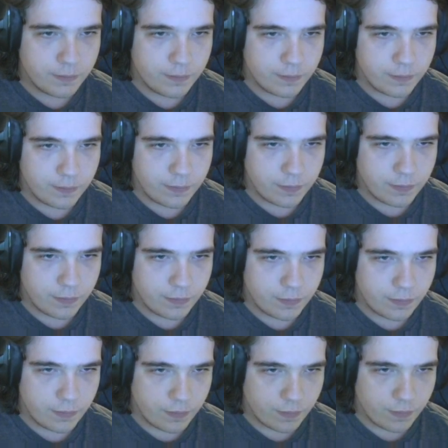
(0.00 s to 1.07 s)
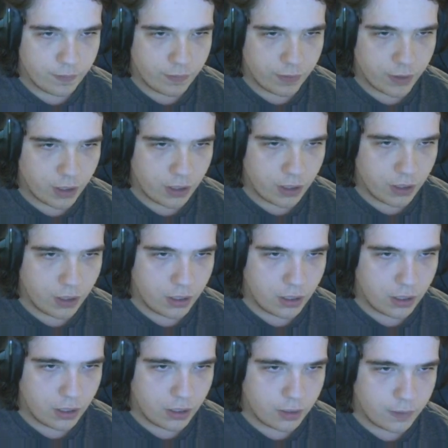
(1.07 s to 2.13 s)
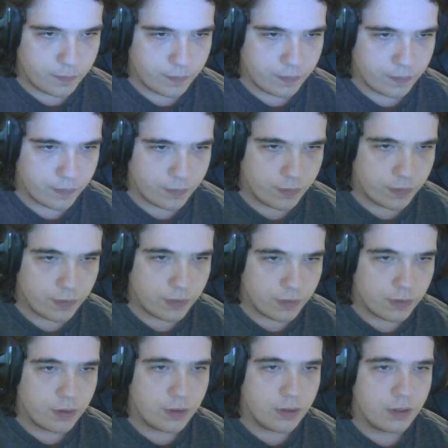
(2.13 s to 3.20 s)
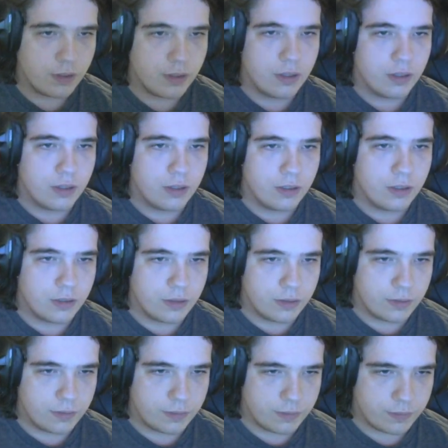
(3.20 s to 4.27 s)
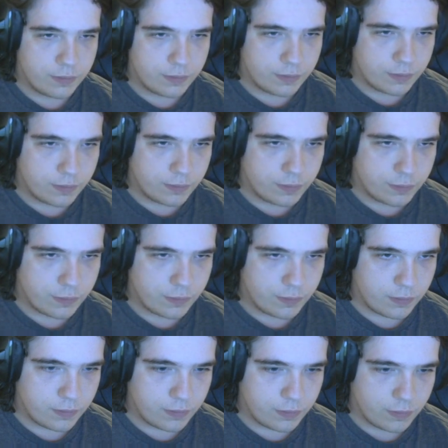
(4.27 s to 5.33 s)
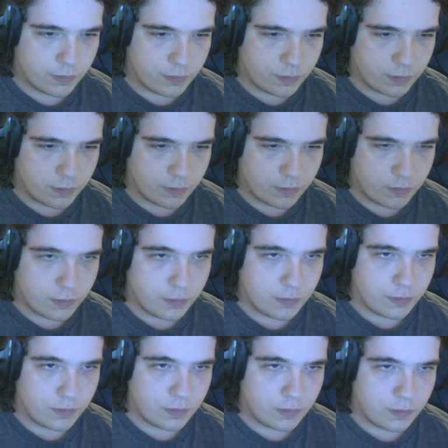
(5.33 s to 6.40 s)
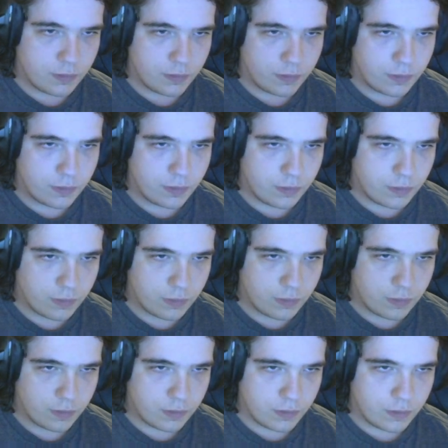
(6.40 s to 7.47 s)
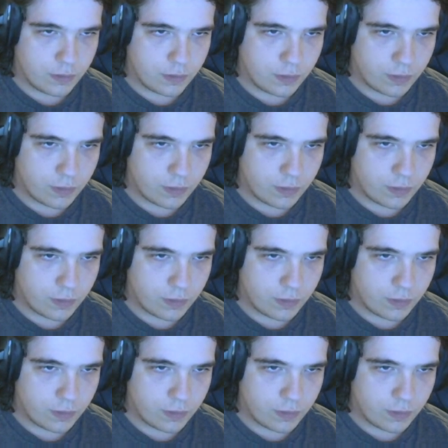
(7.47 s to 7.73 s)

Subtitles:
(no one is talking)